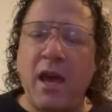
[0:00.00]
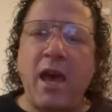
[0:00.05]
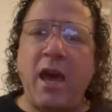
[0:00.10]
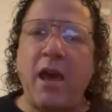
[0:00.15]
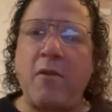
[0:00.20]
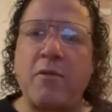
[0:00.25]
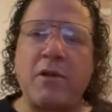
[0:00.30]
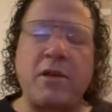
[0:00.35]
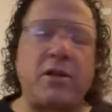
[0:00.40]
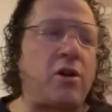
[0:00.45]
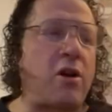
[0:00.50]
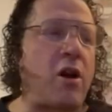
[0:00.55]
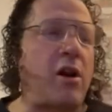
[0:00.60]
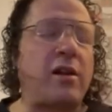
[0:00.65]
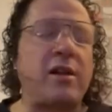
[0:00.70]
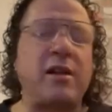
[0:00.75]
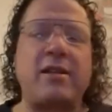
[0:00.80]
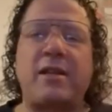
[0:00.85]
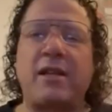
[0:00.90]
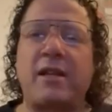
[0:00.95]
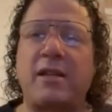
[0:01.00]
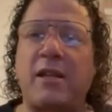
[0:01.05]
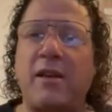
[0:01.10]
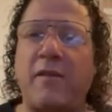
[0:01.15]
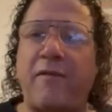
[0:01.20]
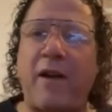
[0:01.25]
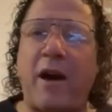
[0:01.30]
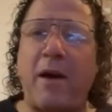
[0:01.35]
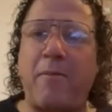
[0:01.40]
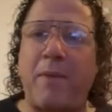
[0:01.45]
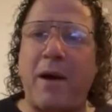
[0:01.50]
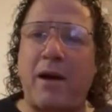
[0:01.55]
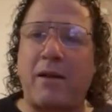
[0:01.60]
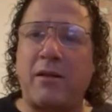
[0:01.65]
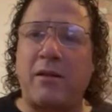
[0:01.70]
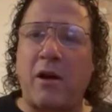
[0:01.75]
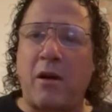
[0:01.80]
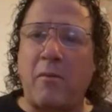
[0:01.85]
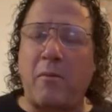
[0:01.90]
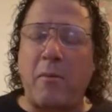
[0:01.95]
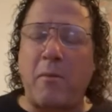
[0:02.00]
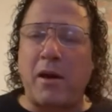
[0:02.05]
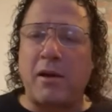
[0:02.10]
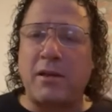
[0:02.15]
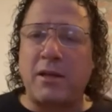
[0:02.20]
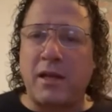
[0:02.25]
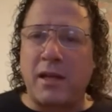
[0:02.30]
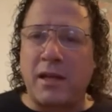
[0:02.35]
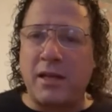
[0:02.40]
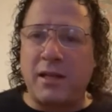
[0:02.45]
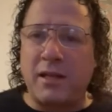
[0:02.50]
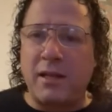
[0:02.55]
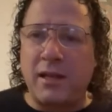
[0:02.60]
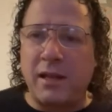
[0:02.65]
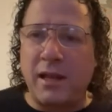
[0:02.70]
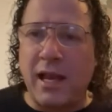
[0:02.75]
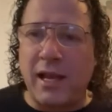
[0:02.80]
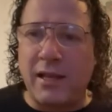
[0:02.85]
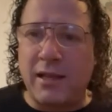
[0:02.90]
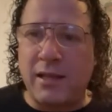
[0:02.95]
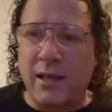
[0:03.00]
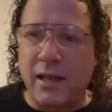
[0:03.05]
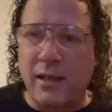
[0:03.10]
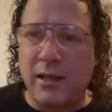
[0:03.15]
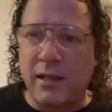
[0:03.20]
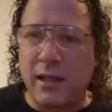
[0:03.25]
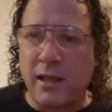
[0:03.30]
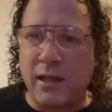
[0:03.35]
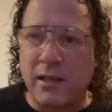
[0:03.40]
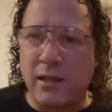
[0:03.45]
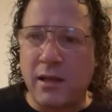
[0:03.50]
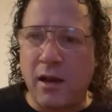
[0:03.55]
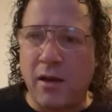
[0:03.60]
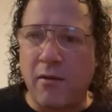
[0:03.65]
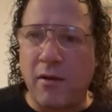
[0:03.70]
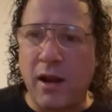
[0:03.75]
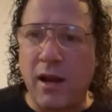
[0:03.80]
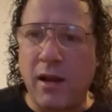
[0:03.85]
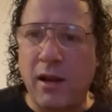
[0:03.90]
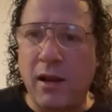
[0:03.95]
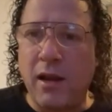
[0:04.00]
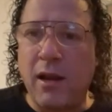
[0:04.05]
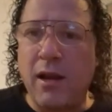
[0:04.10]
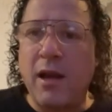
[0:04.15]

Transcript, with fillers: He was curling 65-pound dumbbells in his late 60s, all right?